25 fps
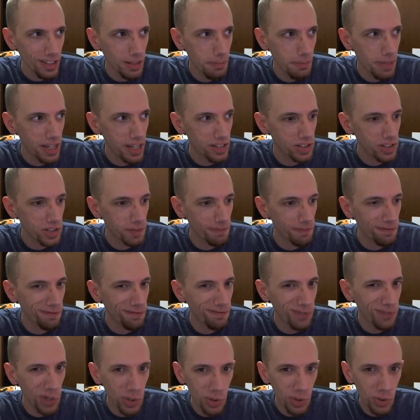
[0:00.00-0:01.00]
made some
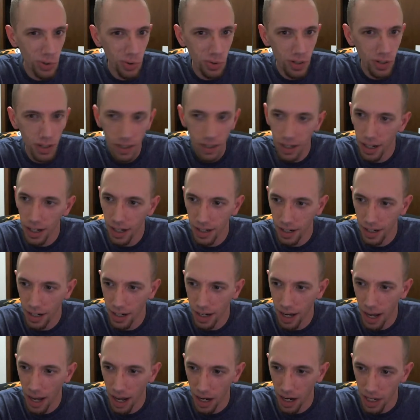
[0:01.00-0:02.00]
food.
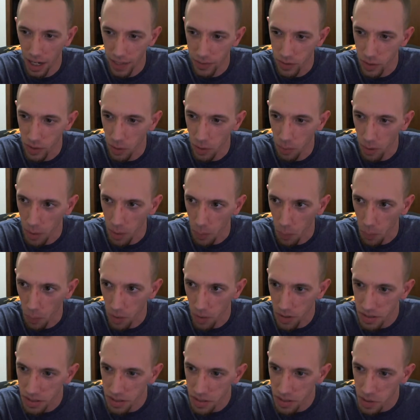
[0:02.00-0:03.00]
I don't even know what it
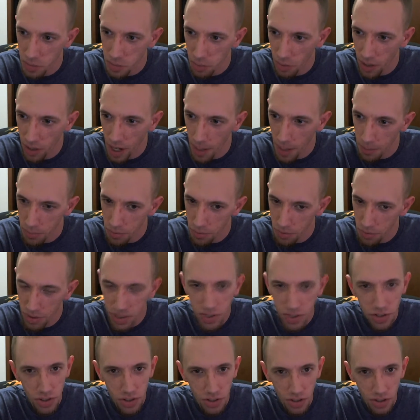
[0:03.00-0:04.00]
was at this point. I'm
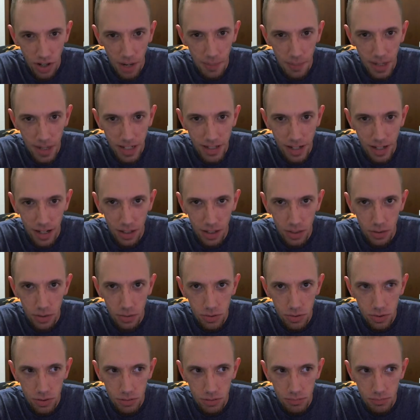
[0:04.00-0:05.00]
pretty sure I made
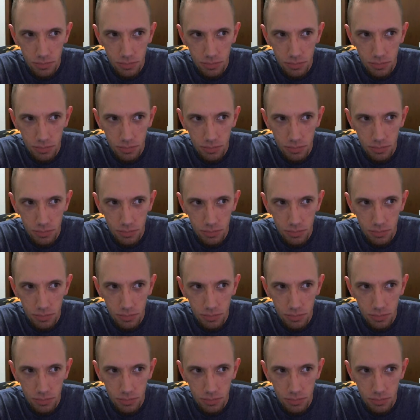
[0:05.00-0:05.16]
tacos.